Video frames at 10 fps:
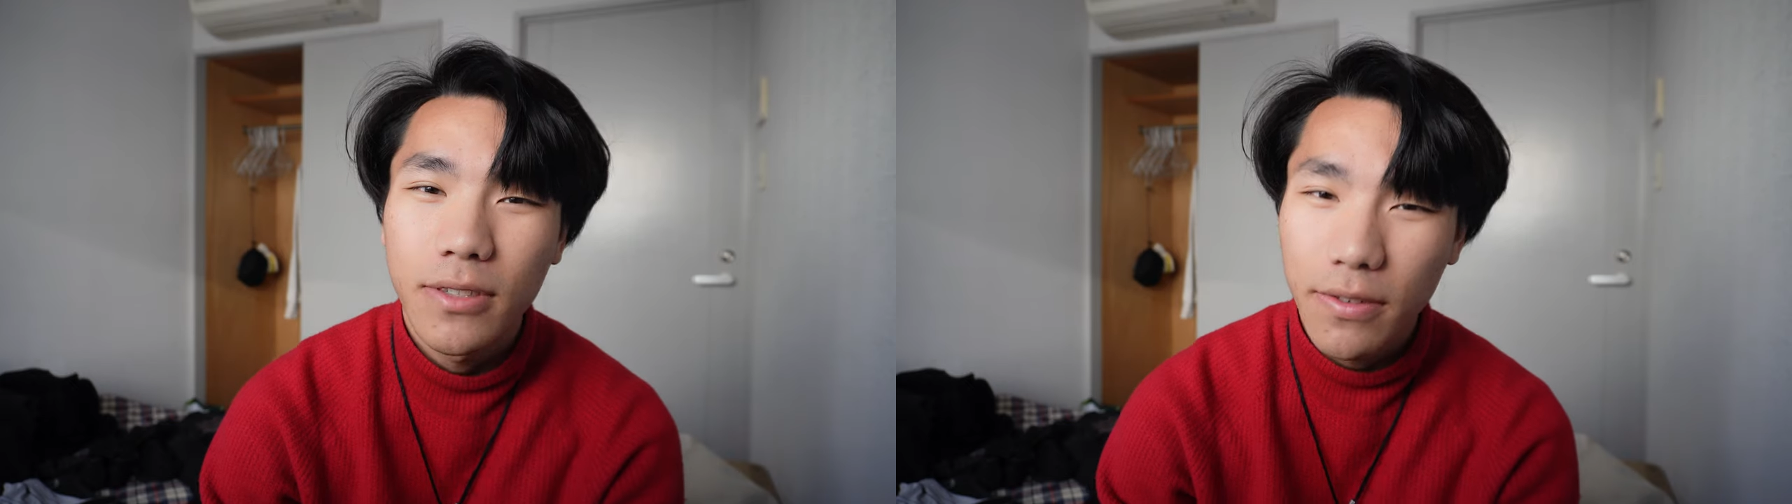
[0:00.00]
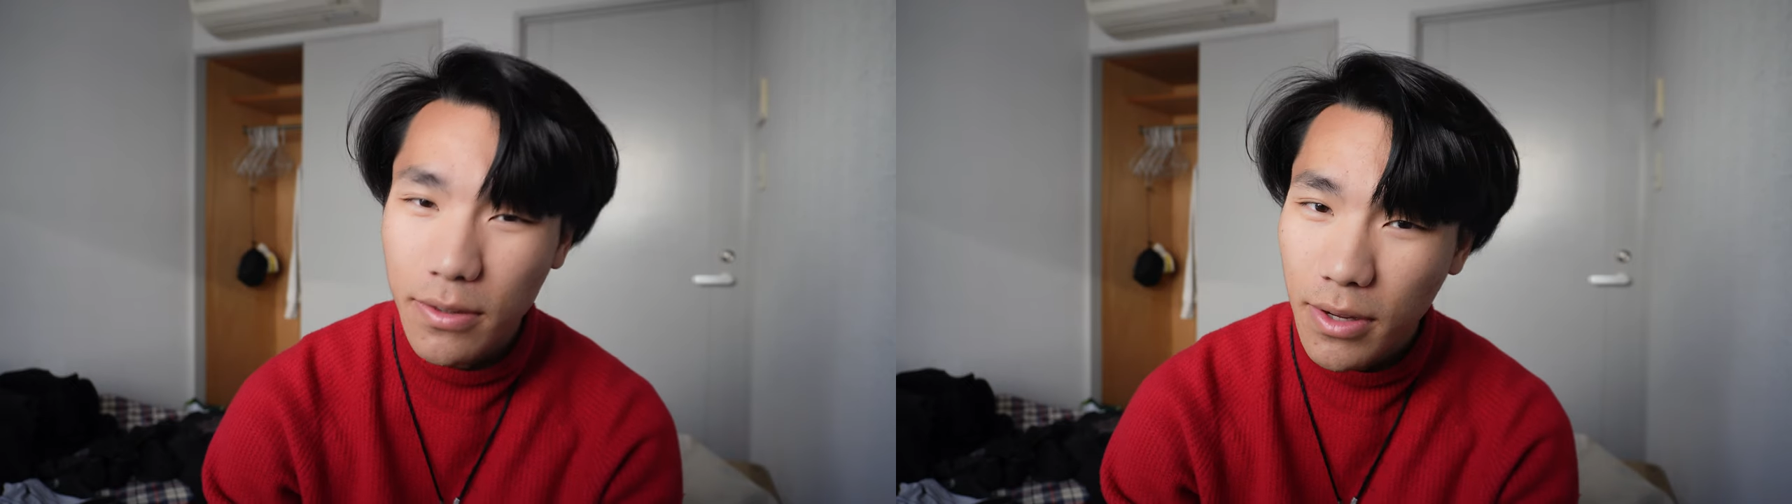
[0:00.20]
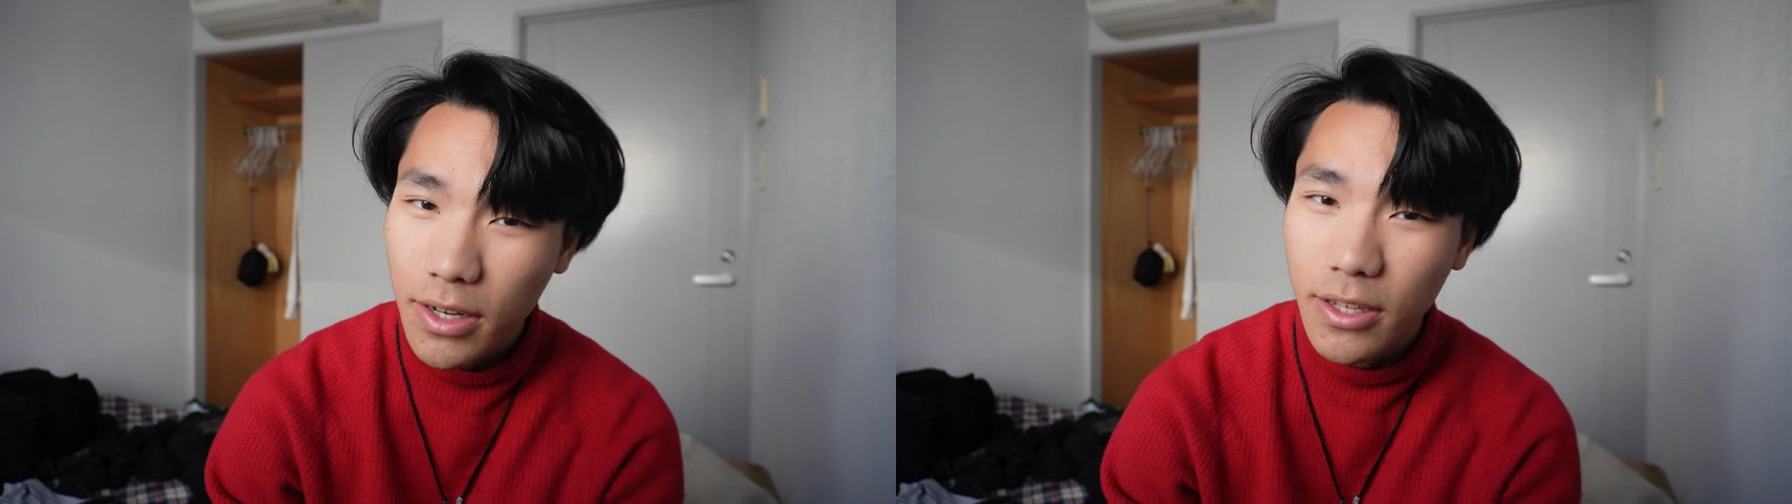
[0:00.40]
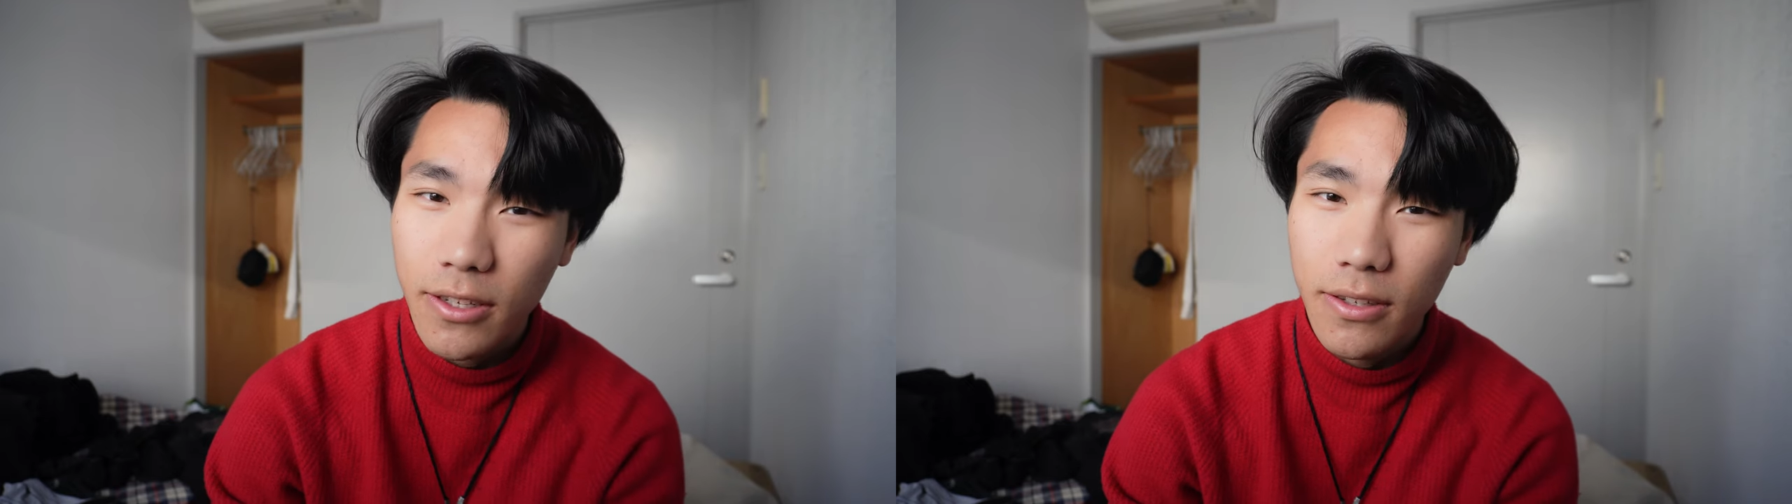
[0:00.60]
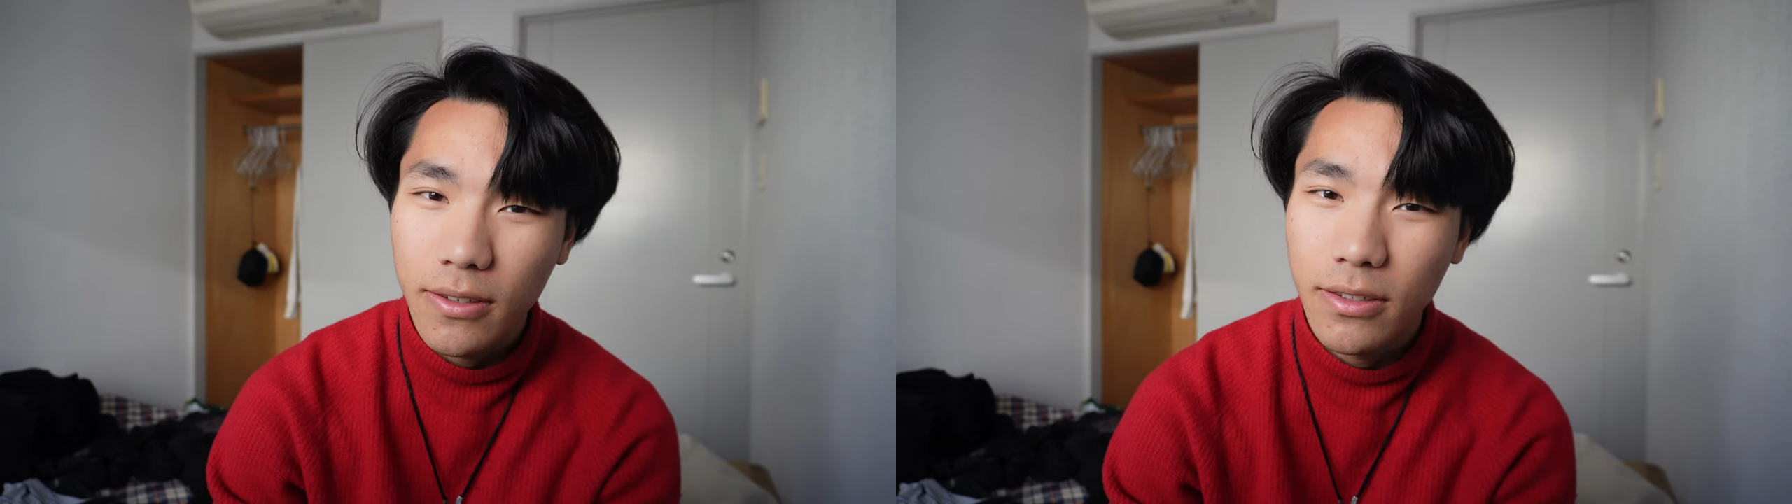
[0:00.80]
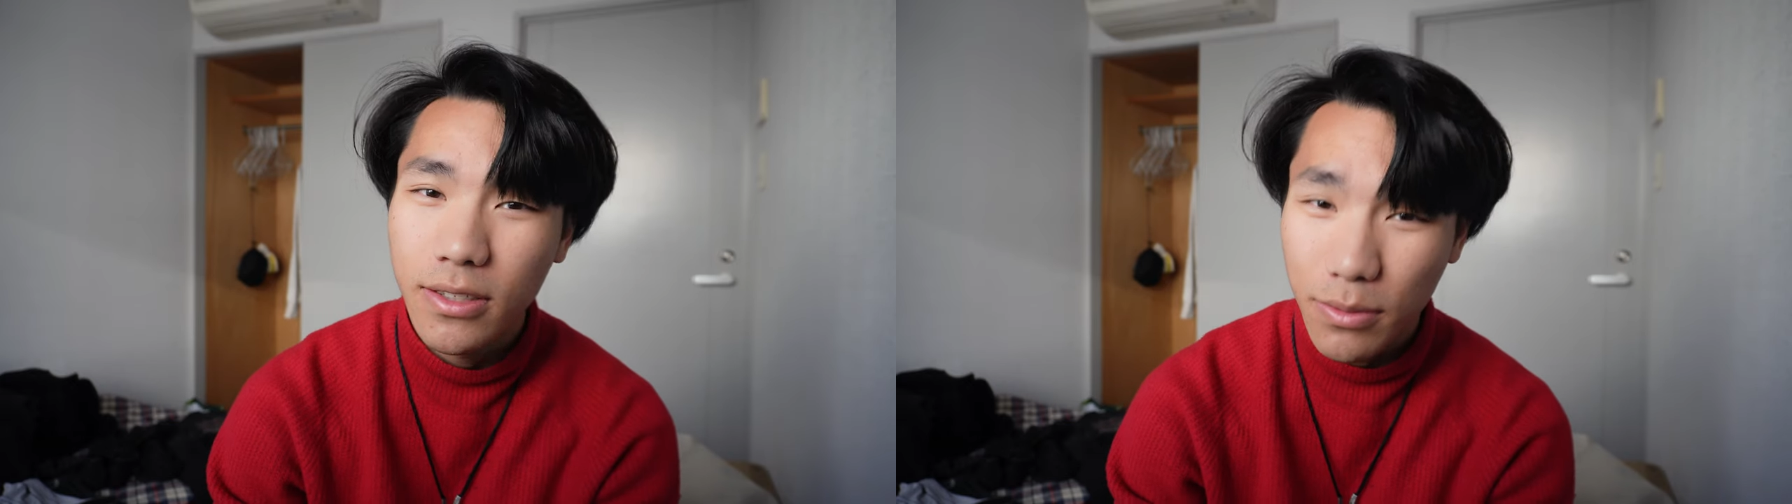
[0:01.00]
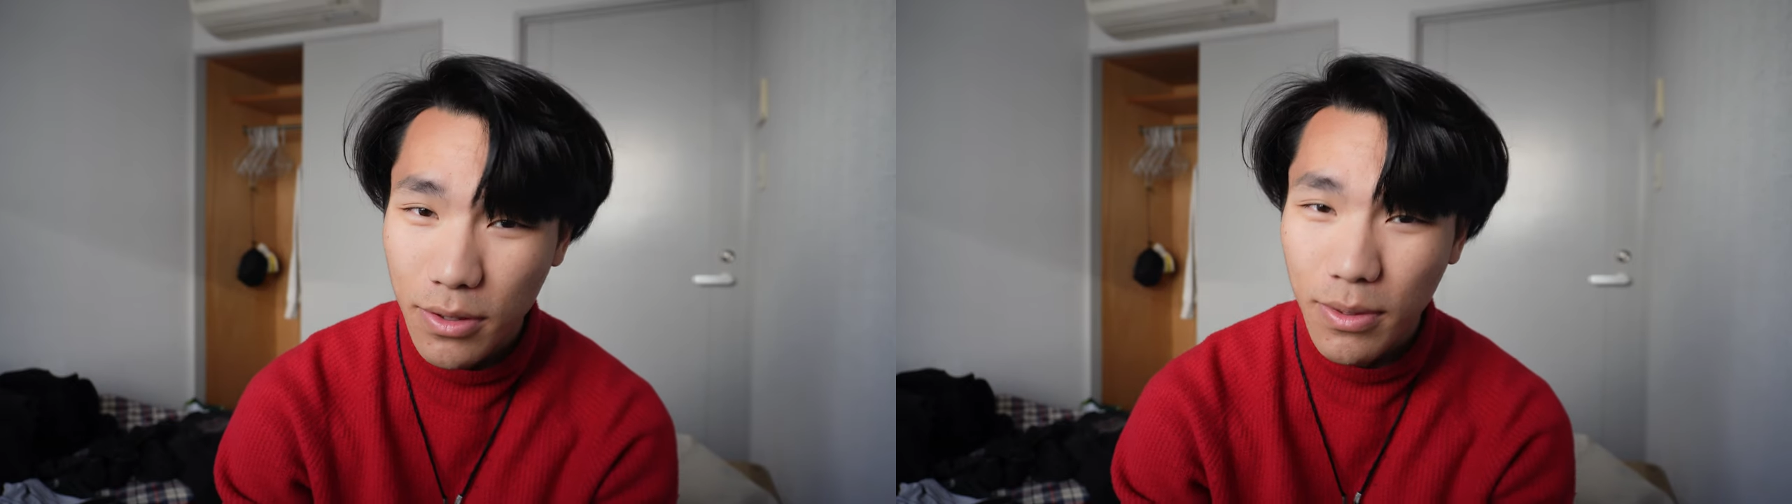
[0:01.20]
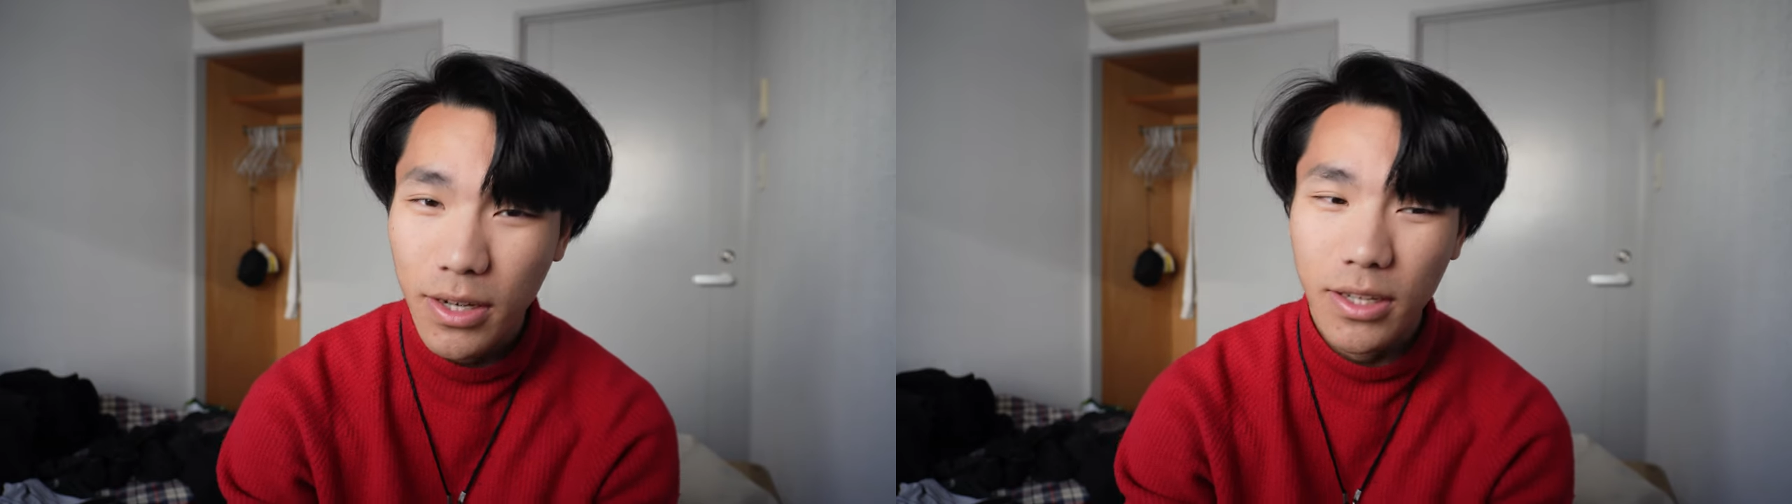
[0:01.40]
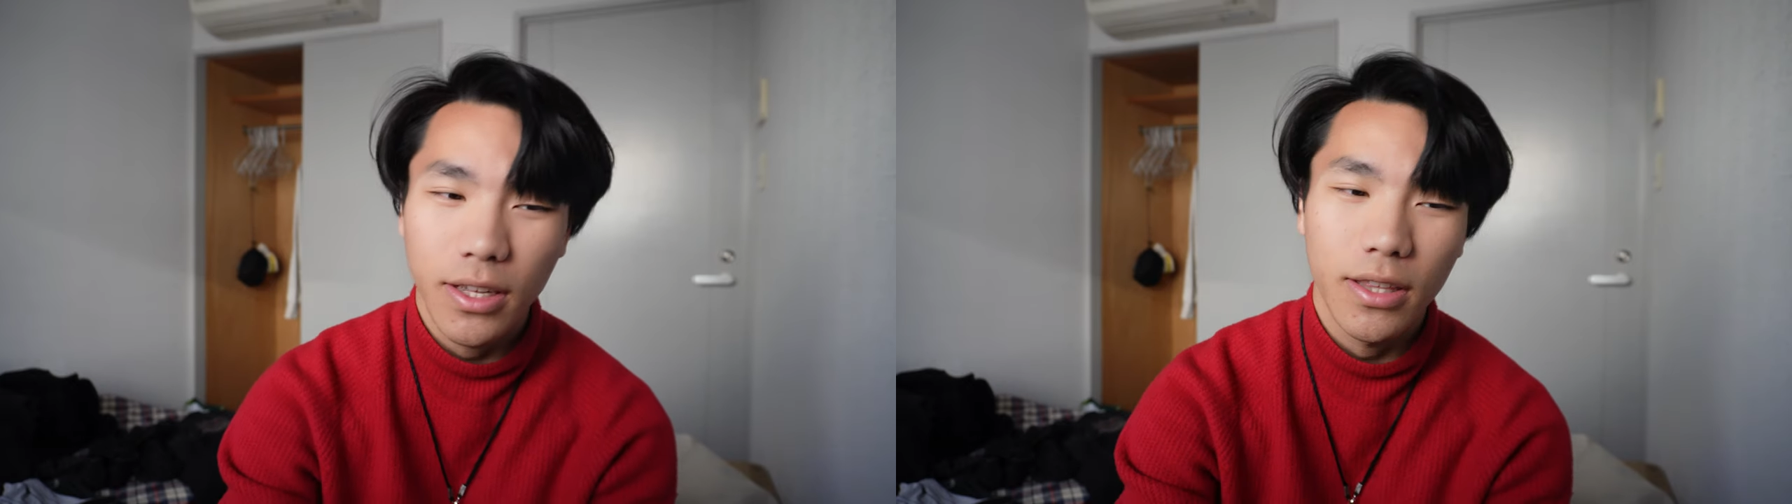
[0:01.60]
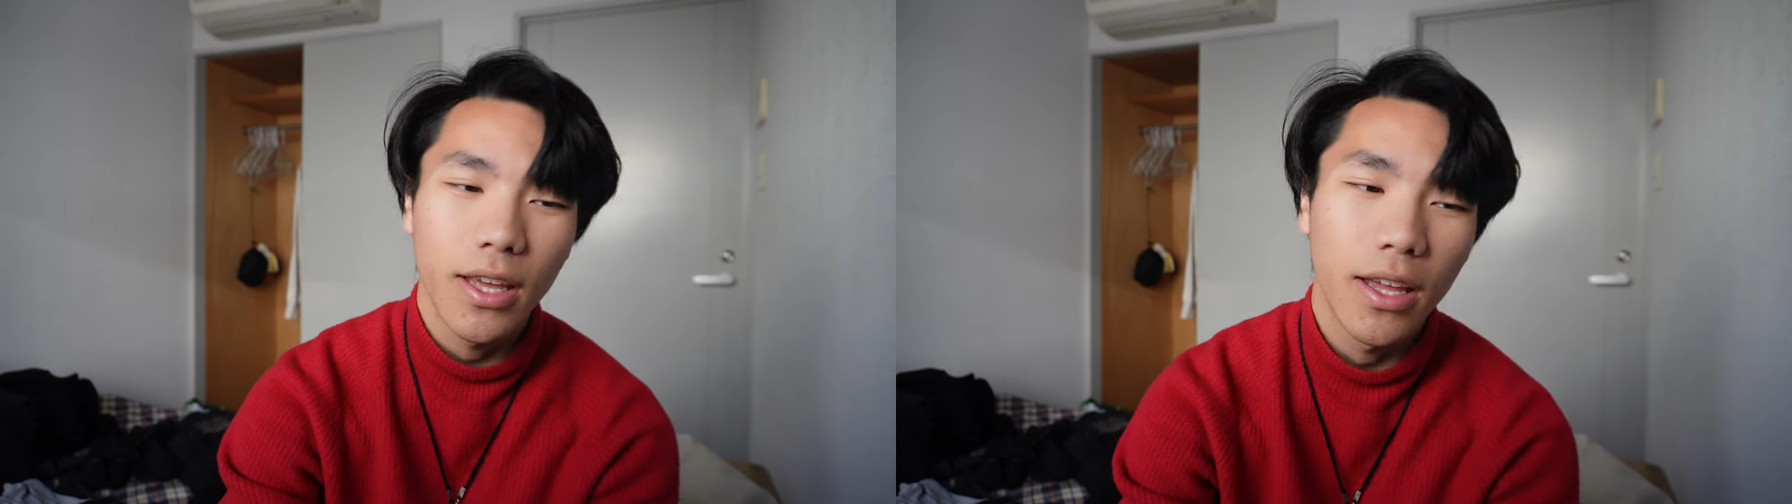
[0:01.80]
Save some money. Some good money
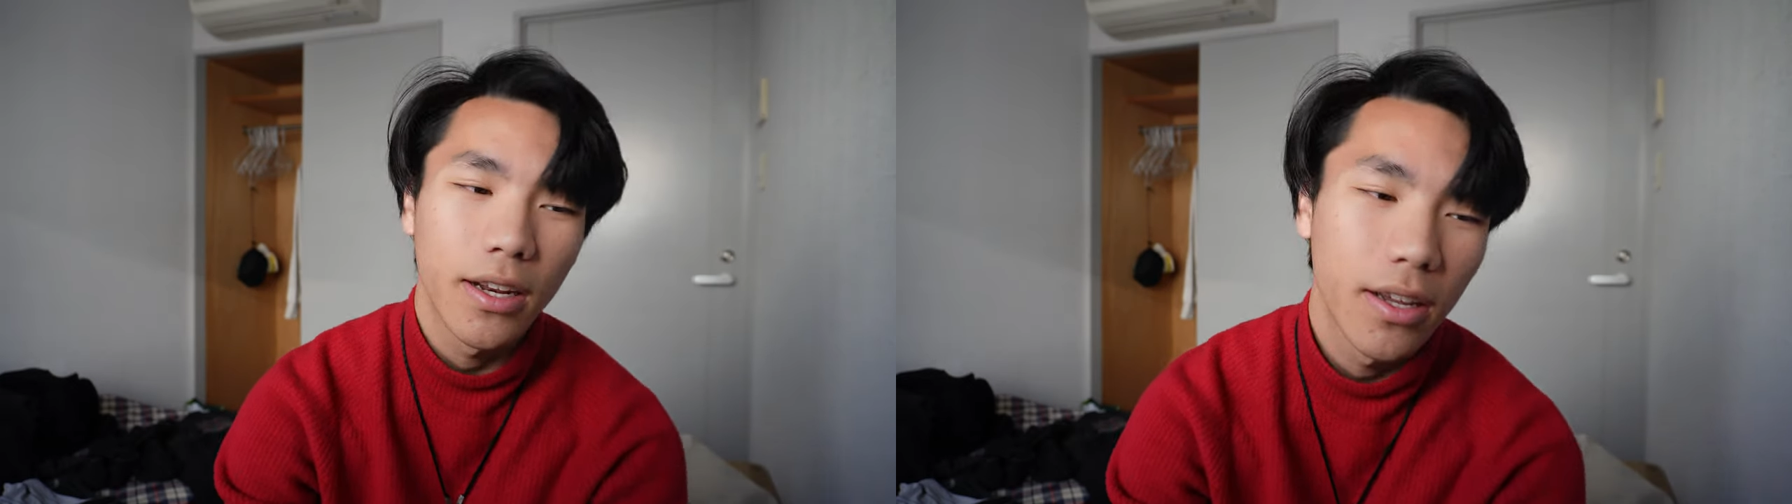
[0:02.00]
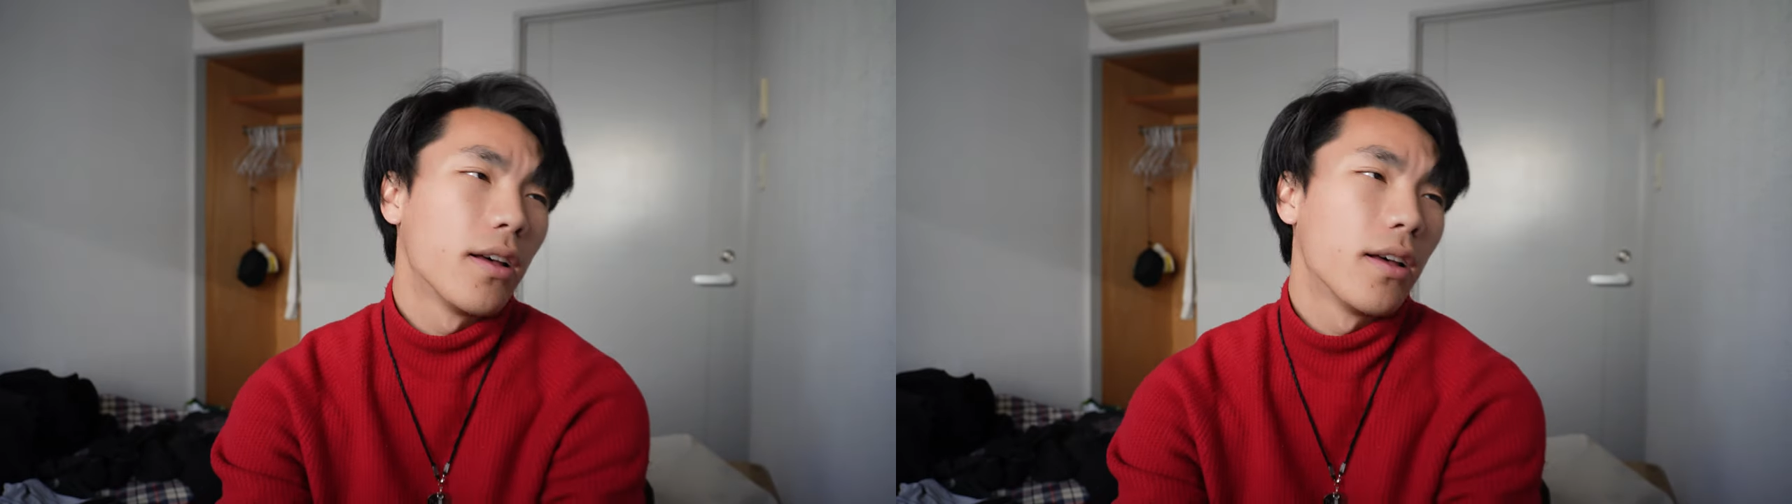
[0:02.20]
at the end.